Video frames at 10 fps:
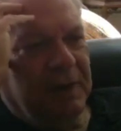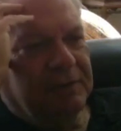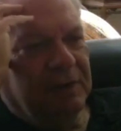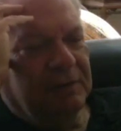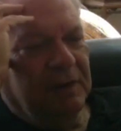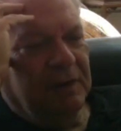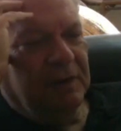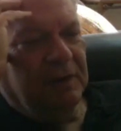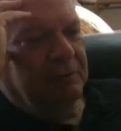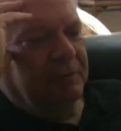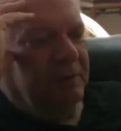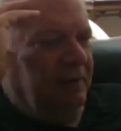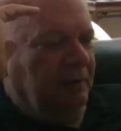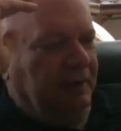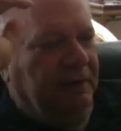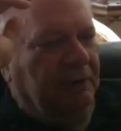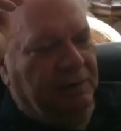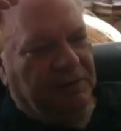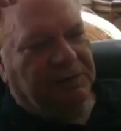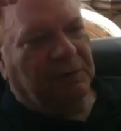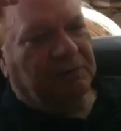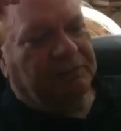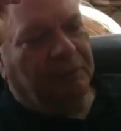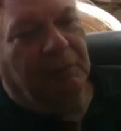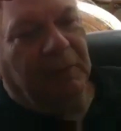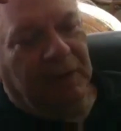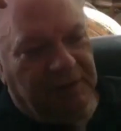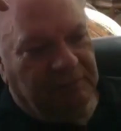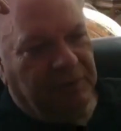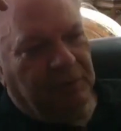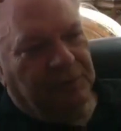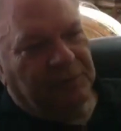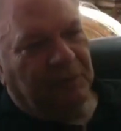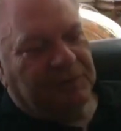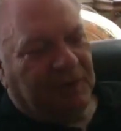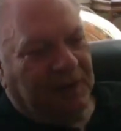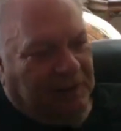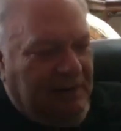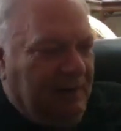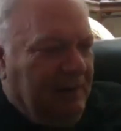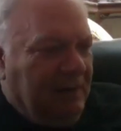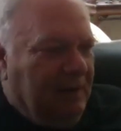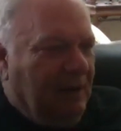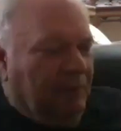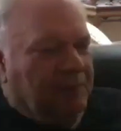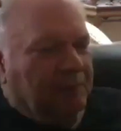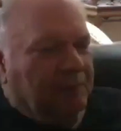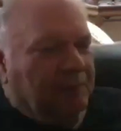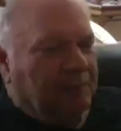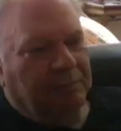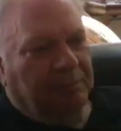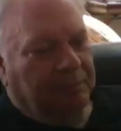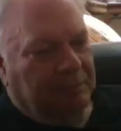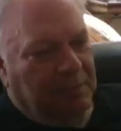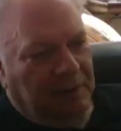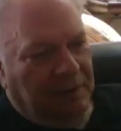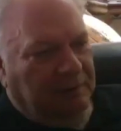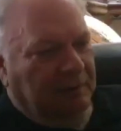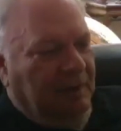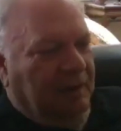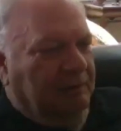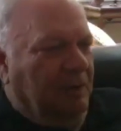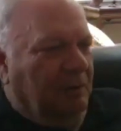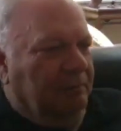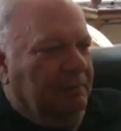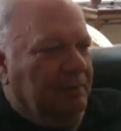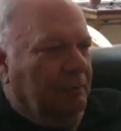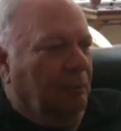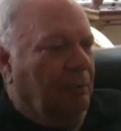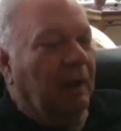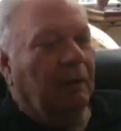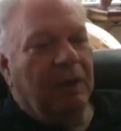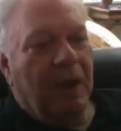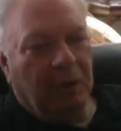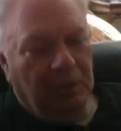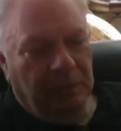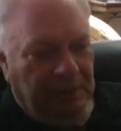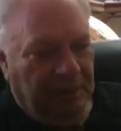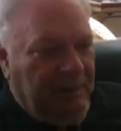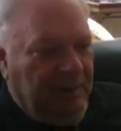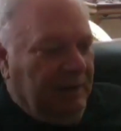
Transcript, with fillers: but I think the other, the illegal ones, it's over 4 million views. So it's like, you know, it's a very, uh, you know, well-known